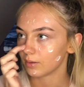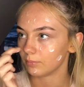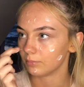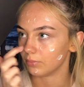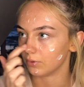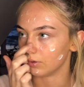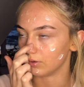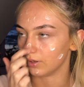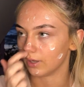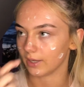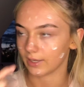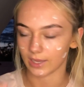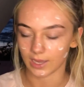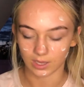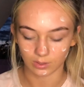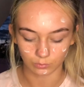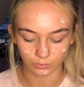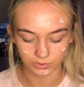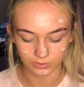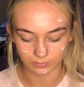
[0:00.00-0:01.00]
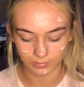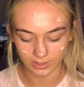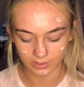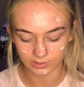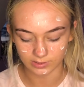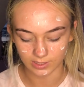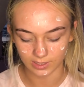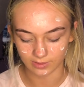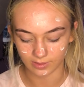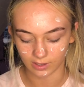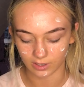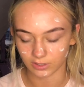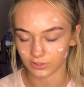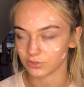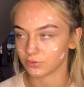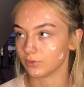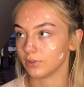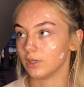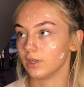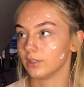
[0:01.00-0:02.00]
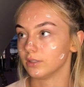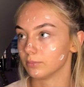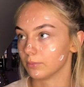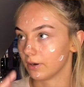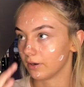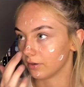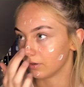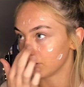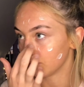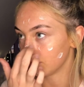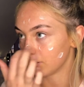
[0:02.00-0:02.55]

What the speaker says: But again, wasn't paid to say that. I just really like the brand.